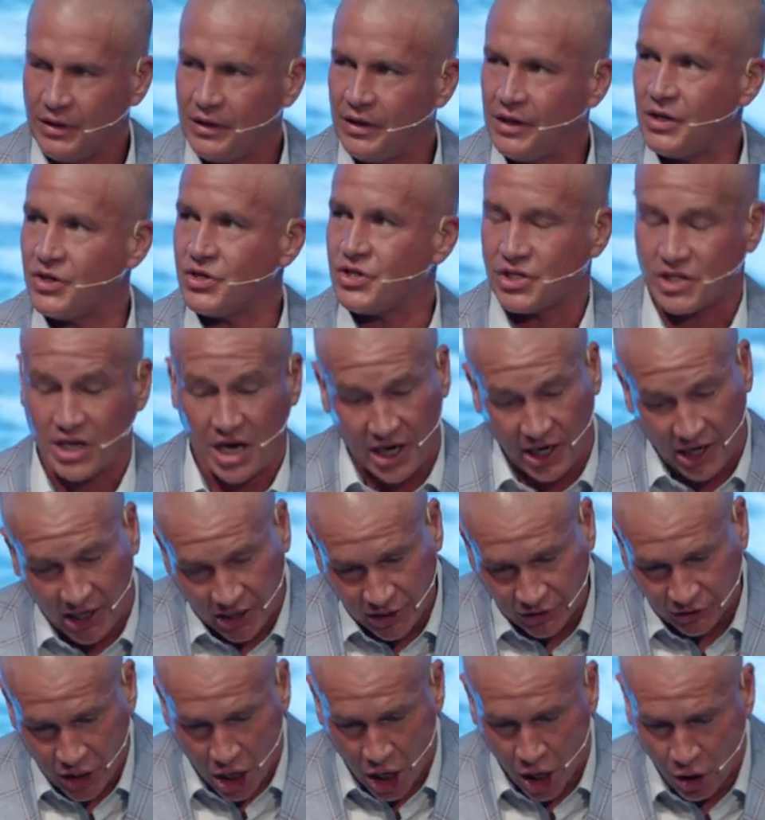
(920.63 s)
In
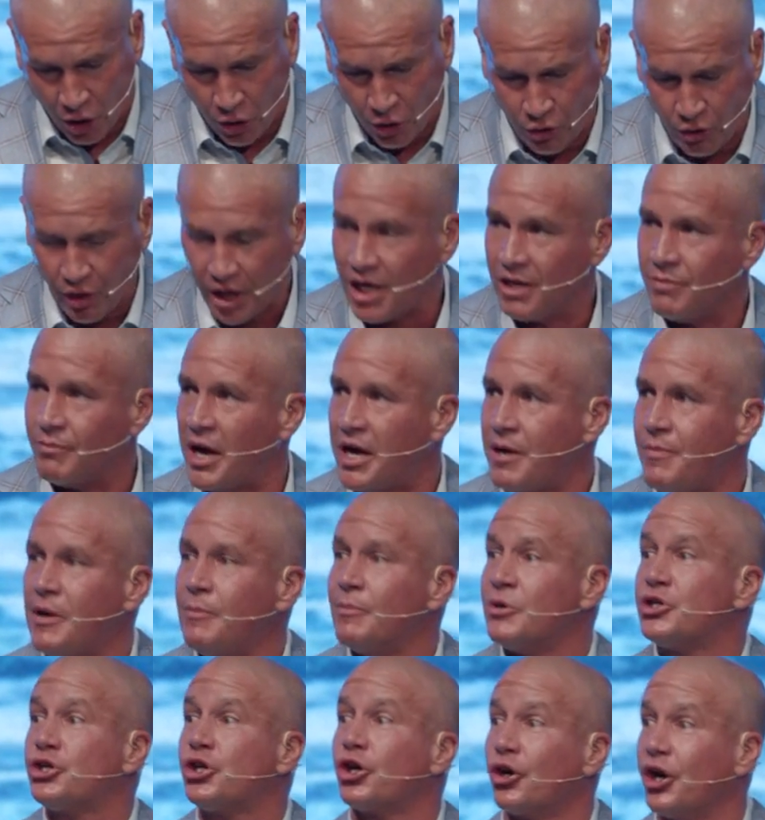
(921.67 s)
saying no, He may be
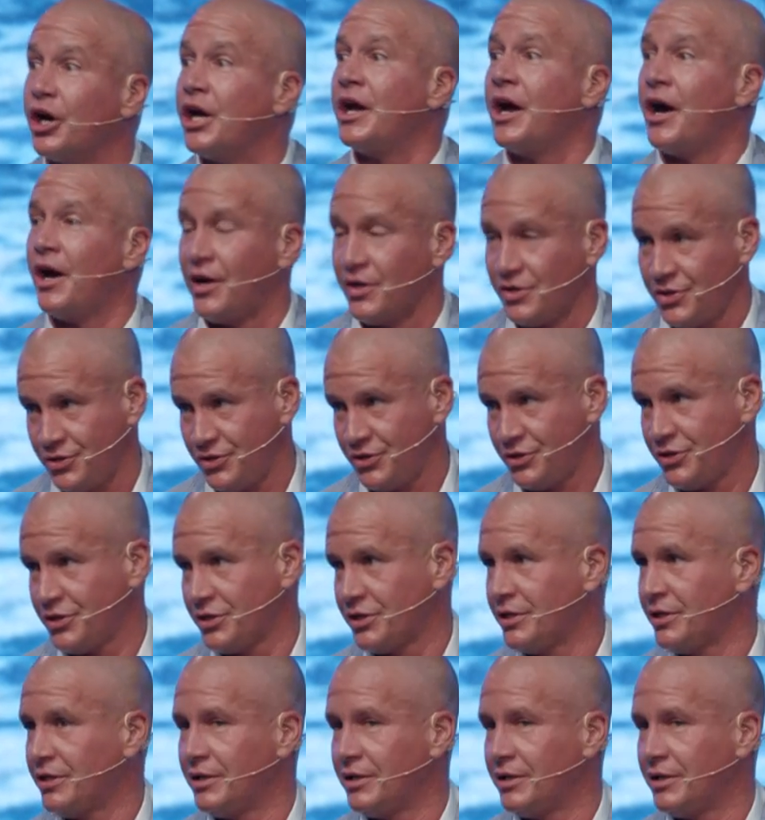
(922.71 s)
maturing us.